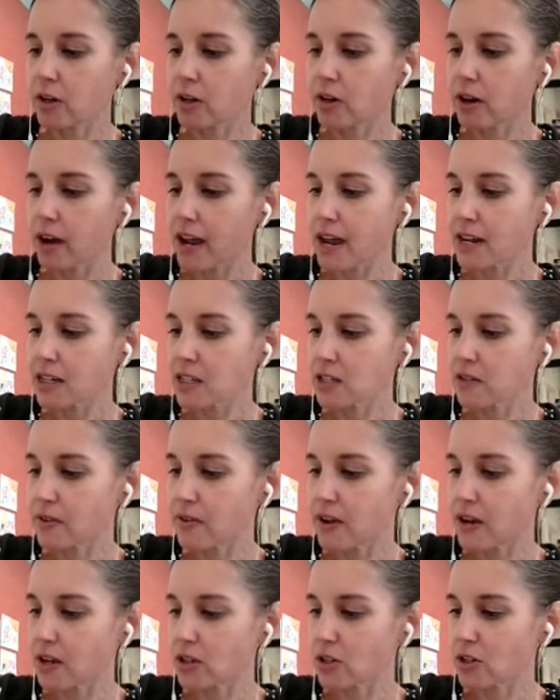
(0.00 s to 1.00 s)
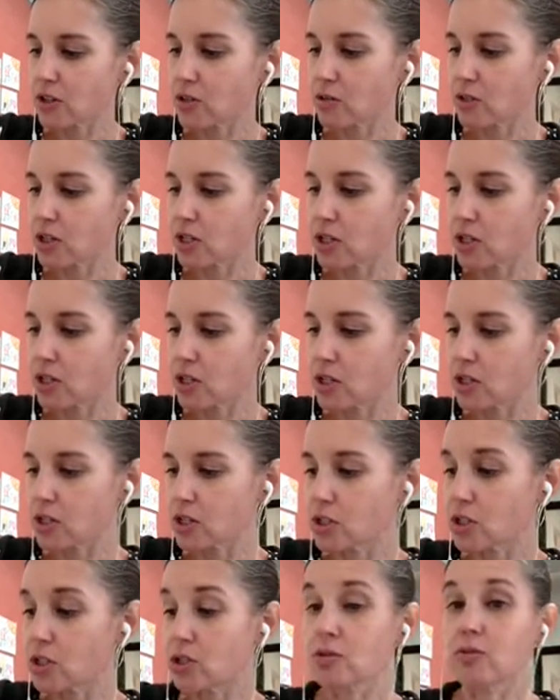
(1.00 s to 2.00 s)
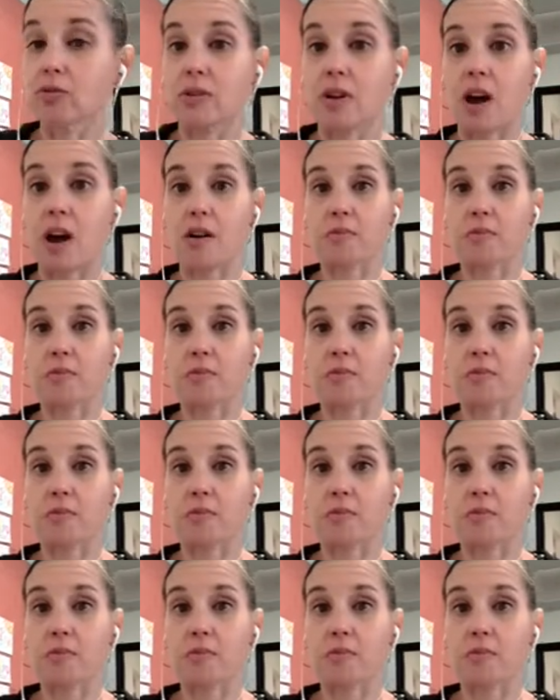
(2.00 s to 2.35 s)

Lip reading: your x values do not